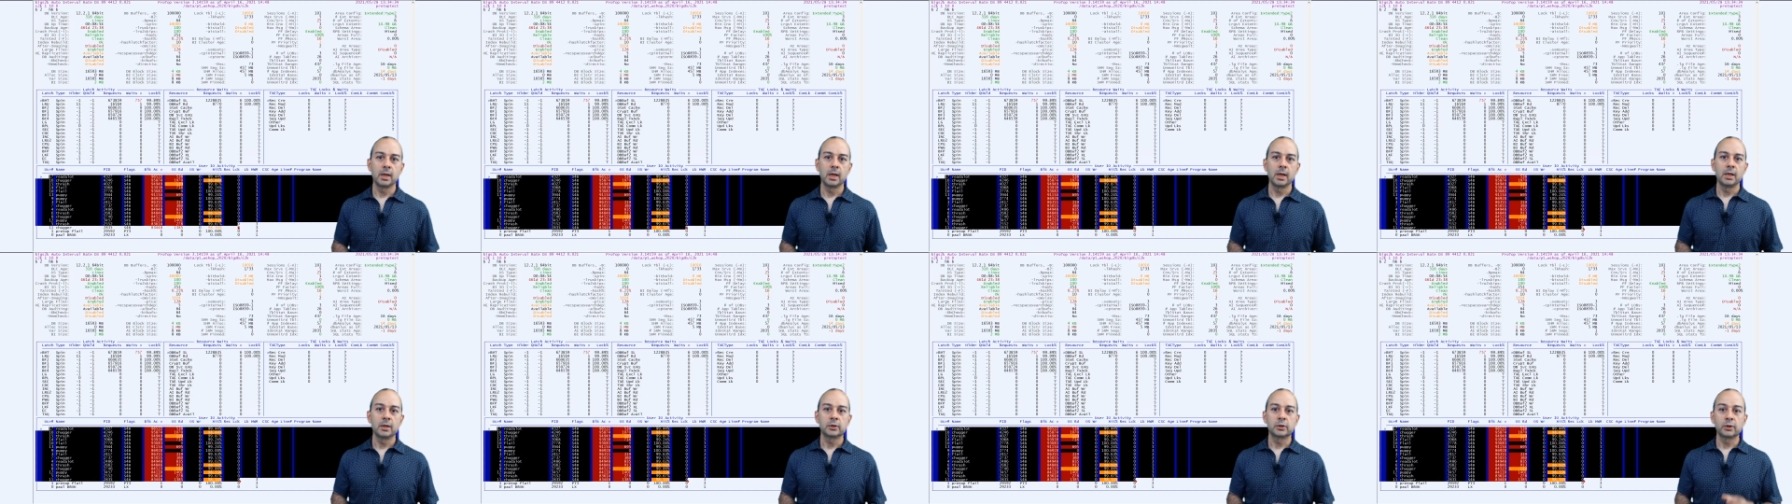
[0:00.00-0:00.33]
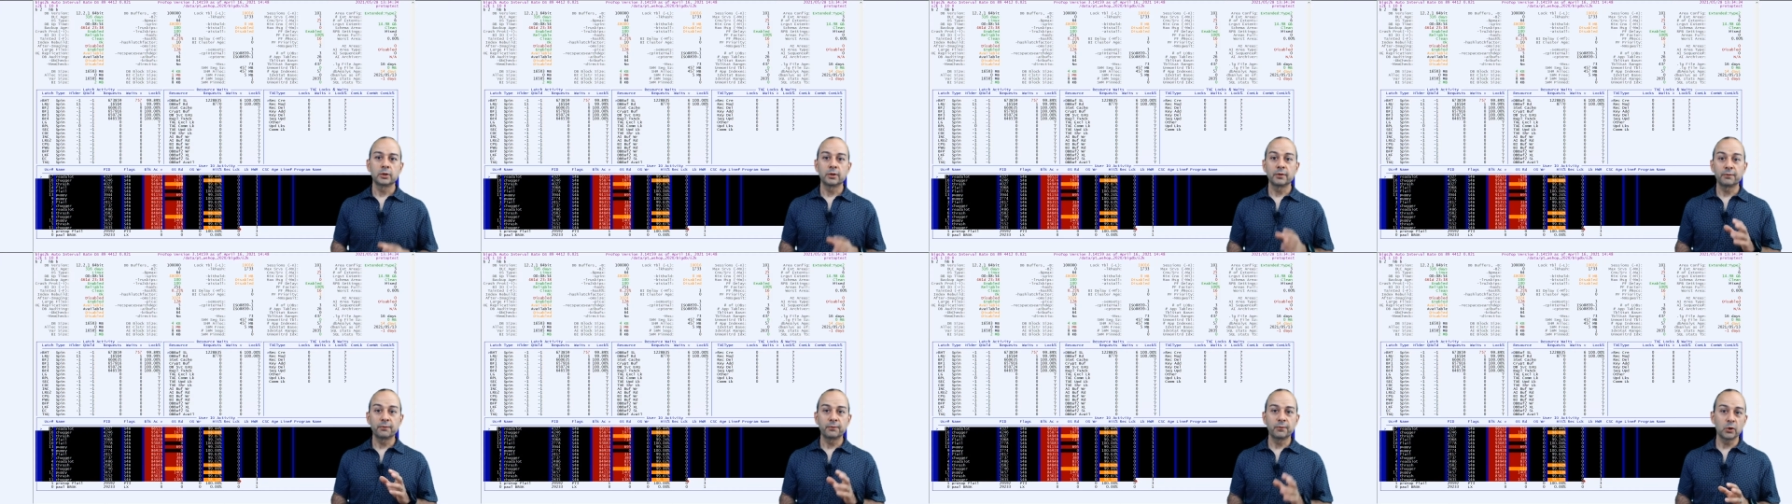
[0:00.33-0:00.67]
So
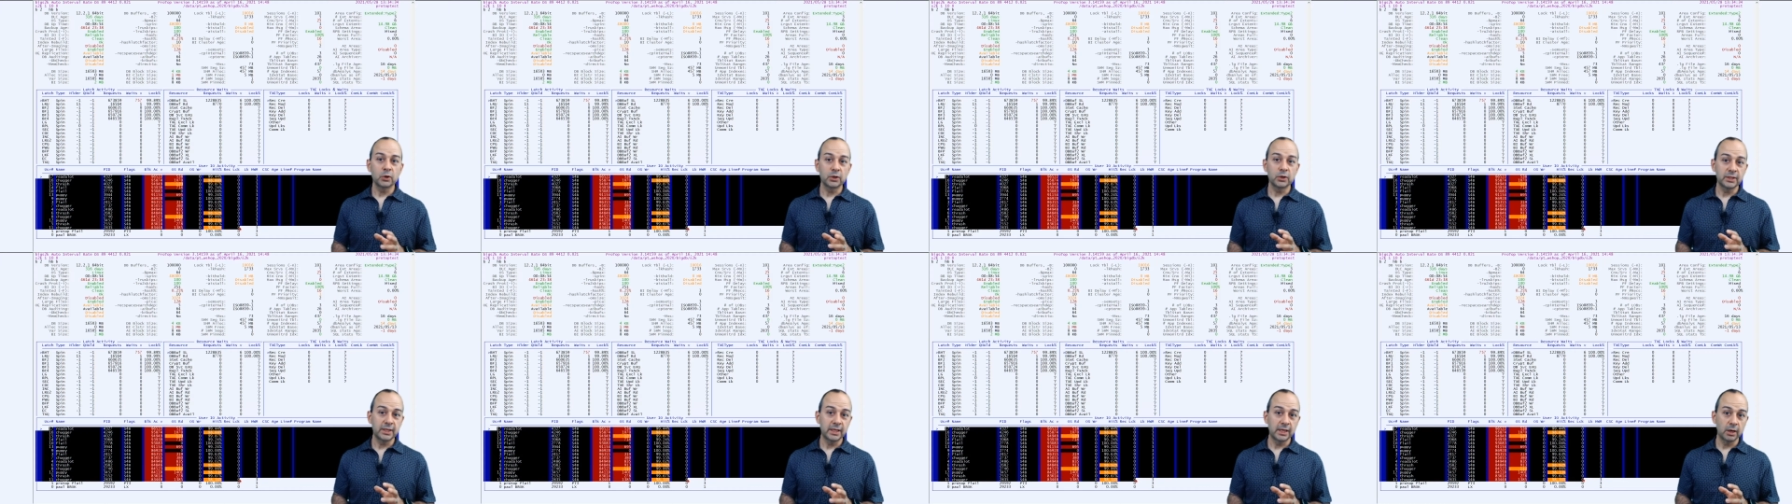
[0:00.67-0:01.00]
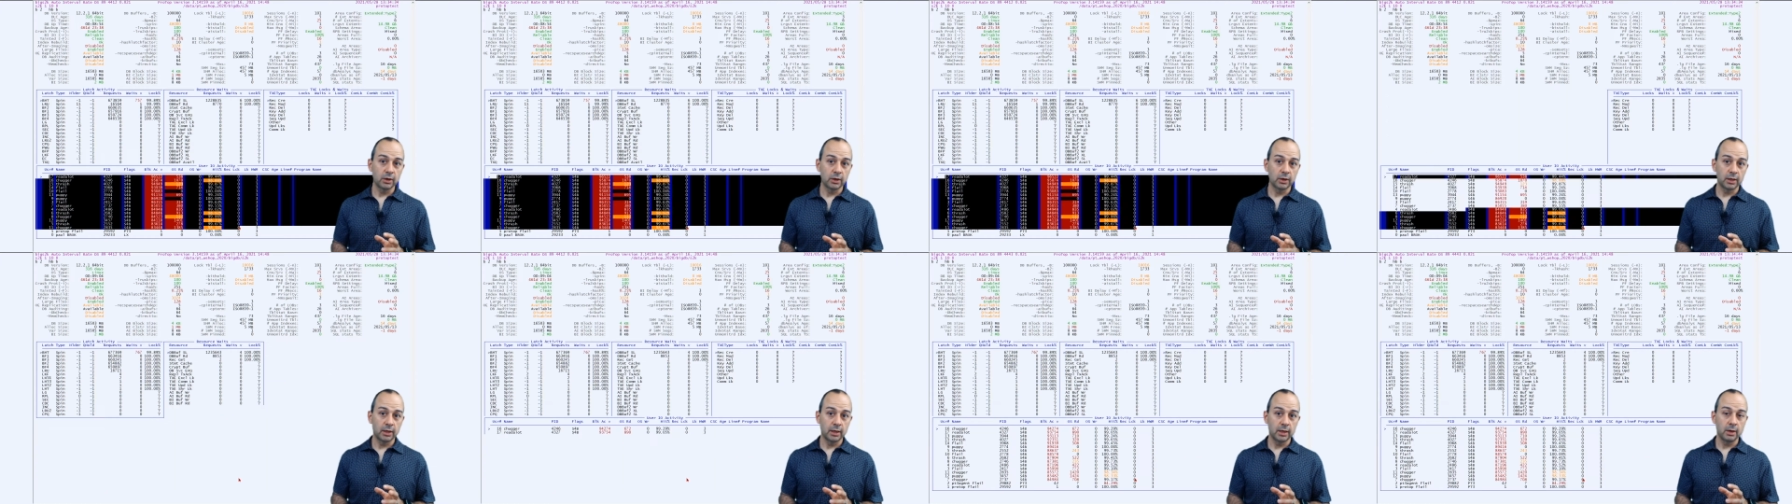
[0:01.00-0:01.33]
the first thing
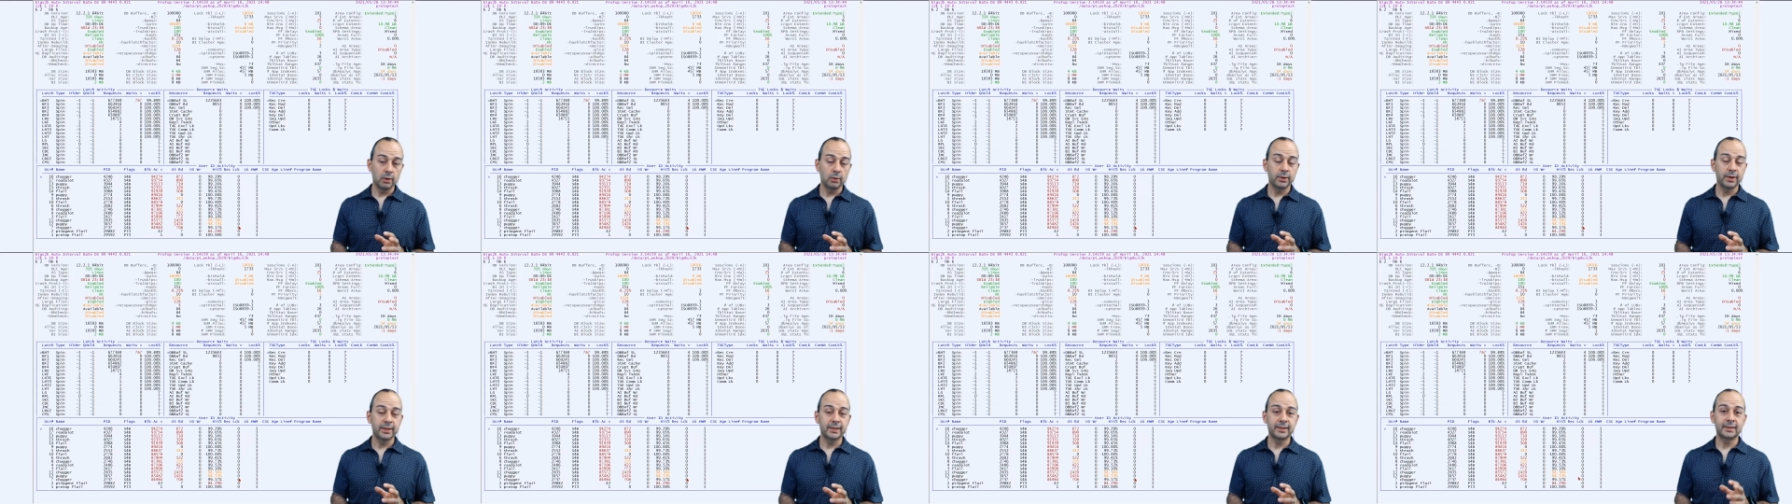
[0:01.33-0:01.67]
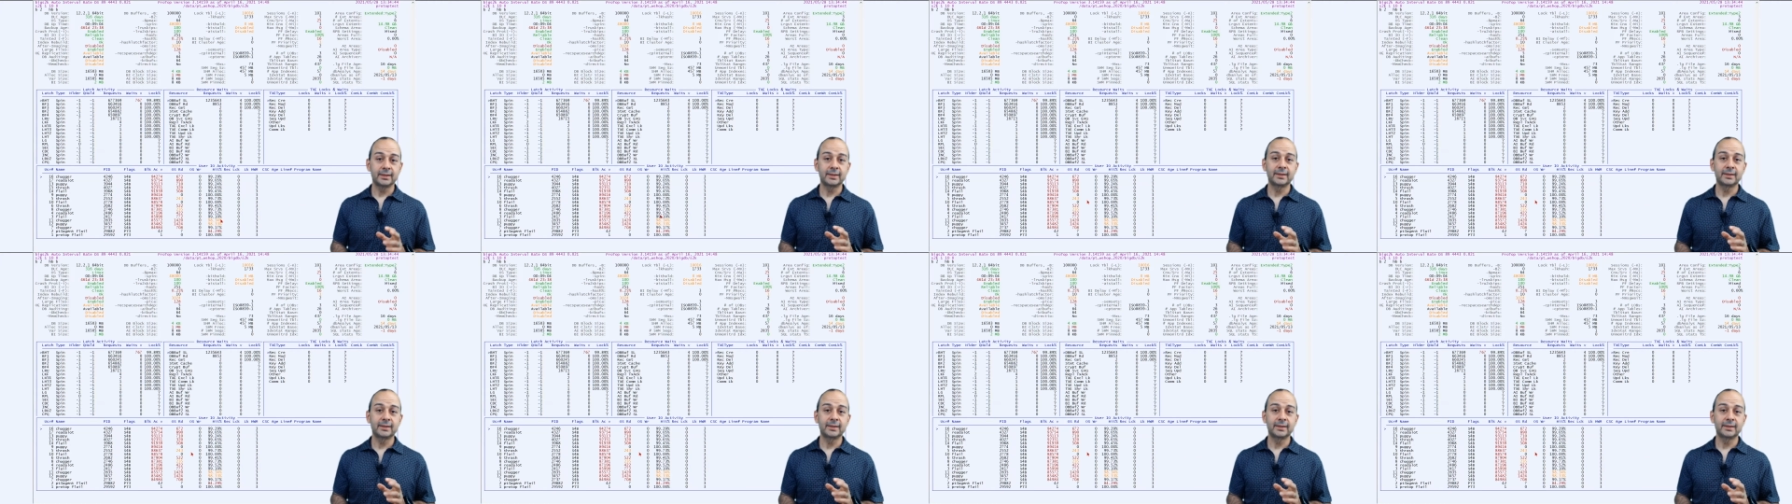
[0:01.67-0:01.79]
you're going to notice,